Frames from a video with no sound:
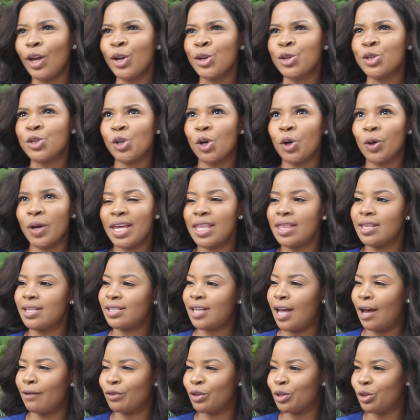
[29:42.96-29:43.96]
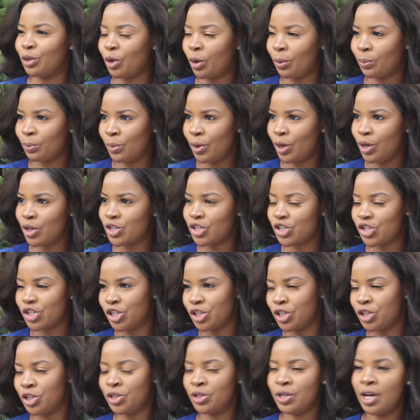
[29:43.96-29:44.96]
So in this CoverGirl
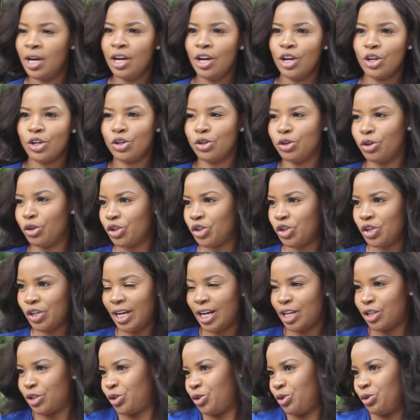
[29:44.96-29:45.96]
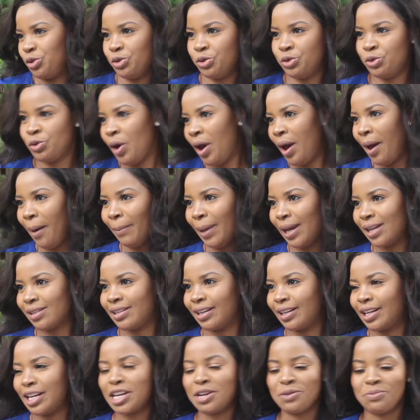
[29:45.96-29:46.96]
commercial, you know, you get to
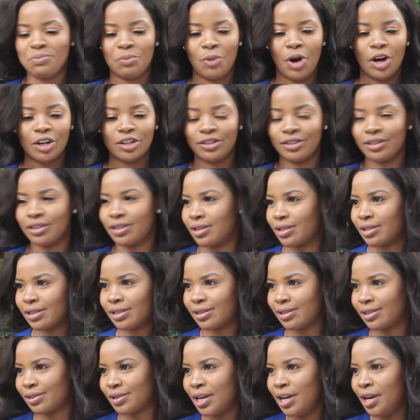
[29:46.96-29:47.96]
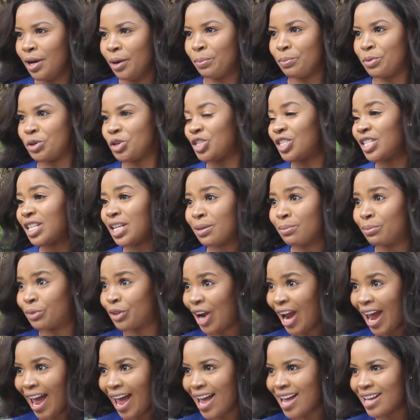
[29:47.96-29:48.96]
basically model this beauty
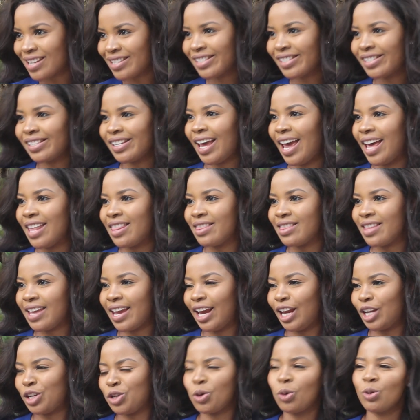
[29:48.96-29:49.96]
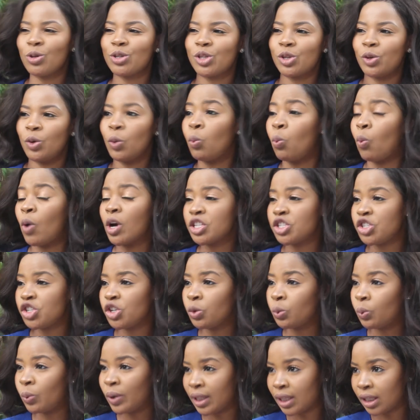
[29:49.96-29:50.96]
brand, and then you also once
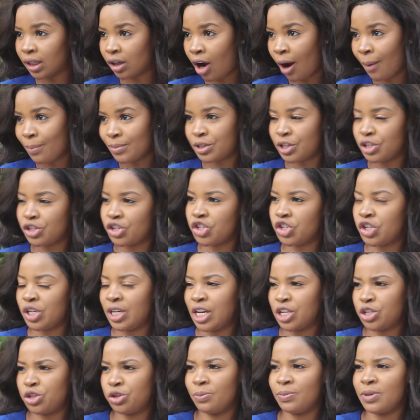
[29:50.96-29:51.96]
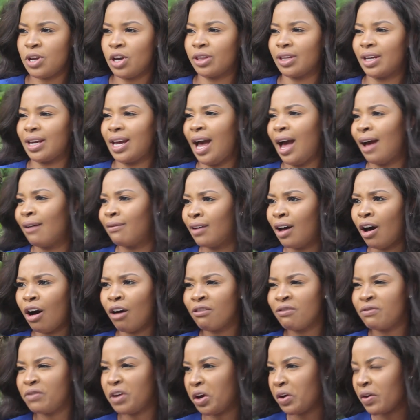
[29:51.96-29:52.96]
you win the competition, you get to be on the cover
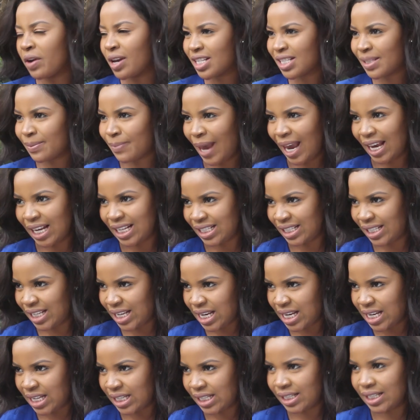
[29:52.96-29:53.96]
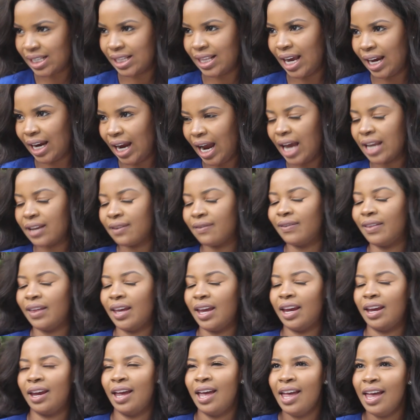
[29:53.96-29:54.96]
of various magazines and that kind of
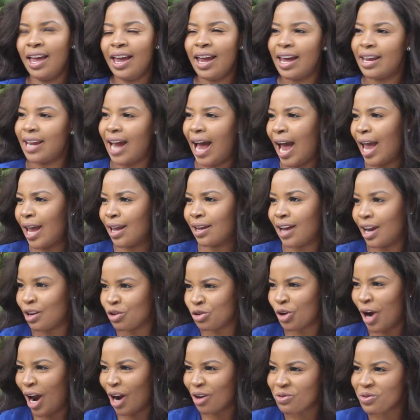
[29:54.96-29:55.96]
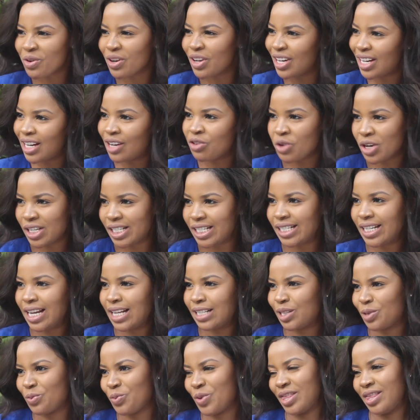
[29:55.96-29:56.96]
thing. And I, you know, I really
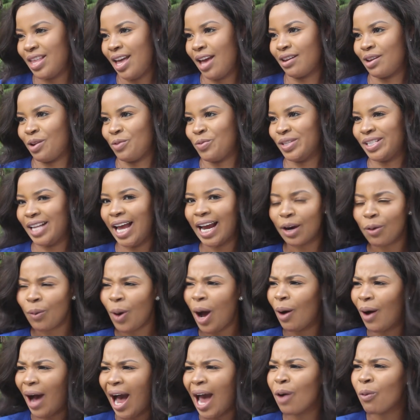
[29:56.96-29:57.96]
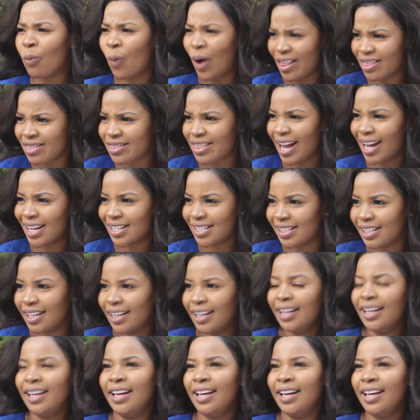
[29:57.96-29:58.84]
resonated with that, and I was like, wow, I want that.